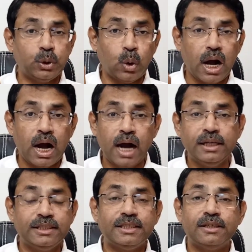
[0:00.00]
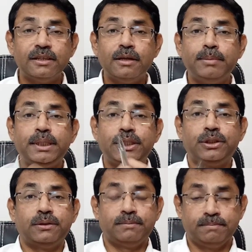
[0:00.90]
to answer the
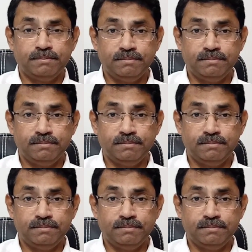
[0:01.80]
petition.